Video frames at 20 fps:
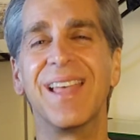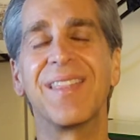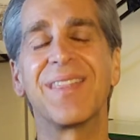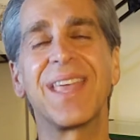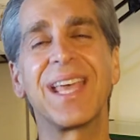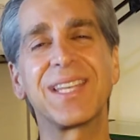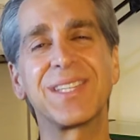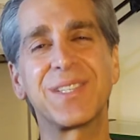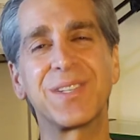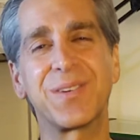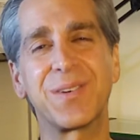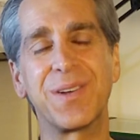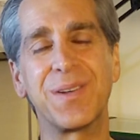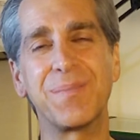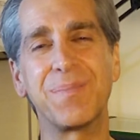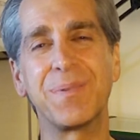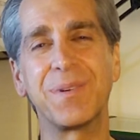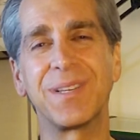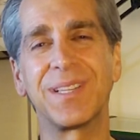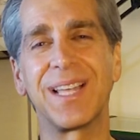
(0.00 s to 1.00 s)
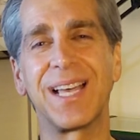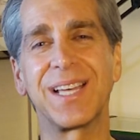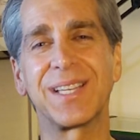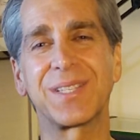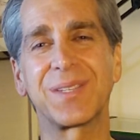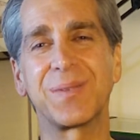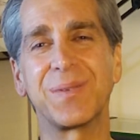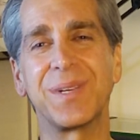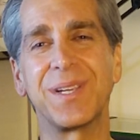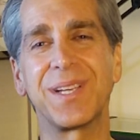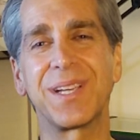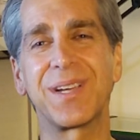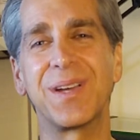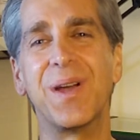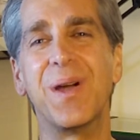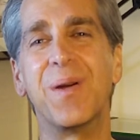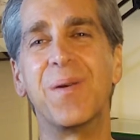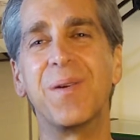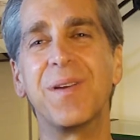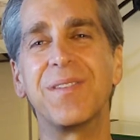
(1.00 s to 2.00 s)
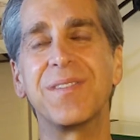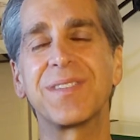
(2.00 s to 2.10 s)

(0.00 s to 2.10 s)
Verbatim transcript: Thanks to your input last week, we